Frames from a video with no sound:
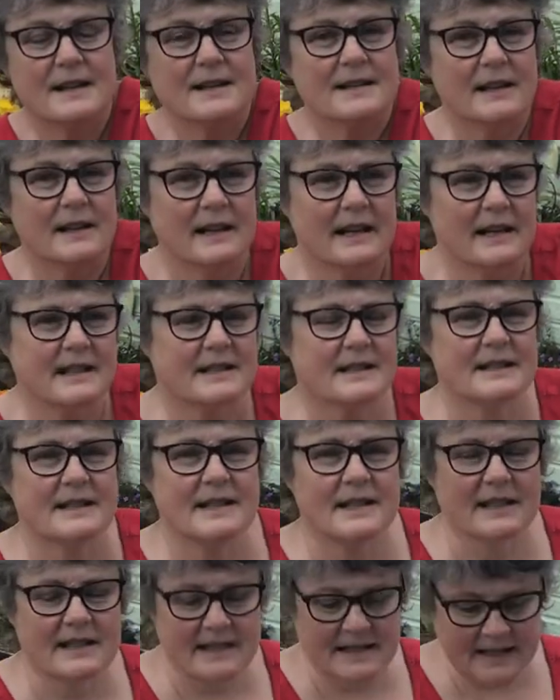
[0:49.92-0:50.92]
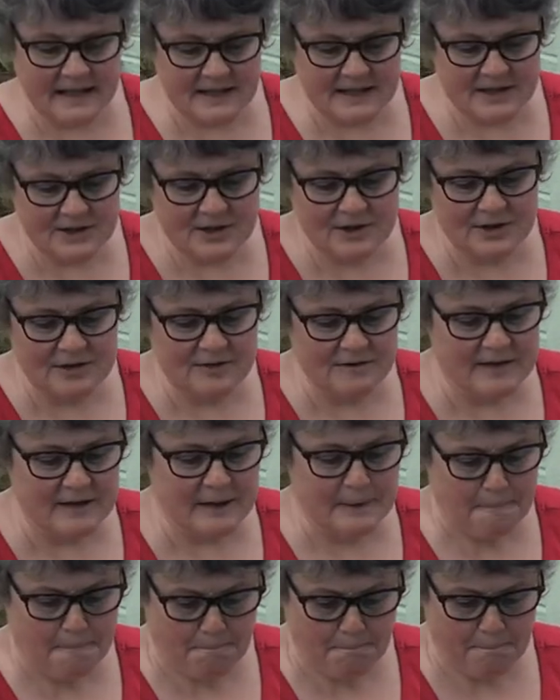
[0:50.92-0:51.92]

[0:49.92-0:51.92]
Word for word: So let's start our story.